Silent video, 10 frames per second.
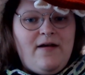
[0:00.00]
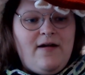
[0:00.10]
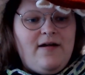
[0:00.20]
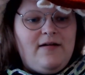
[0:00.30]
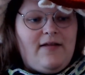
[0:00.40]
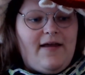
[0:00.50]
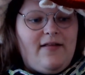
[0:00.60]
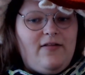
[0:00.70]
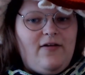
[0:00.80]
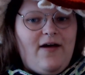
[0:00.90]
Like, look
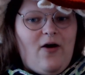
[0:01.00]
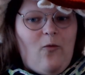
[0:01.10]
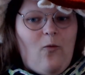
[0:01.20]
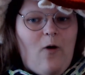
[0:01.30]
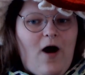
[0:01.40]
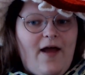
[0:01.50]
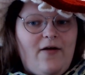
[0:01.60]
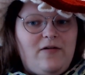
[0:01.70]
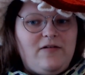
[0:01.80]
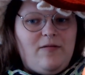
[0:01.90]
how wild
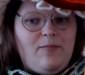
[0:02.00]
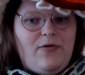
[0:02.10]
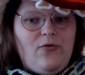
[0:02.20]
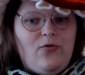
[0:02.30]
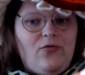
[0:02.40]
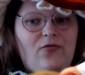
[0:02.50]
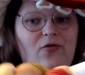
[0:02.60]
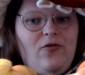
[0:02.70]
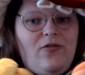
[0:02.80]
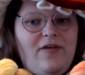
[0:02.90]
and beautiful
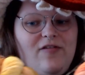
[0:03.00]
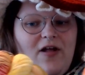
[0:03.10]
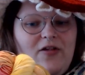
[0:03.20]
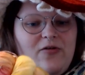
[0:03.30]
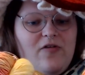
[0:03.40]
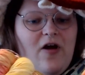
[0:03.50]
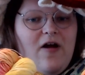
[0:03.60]
these colors are.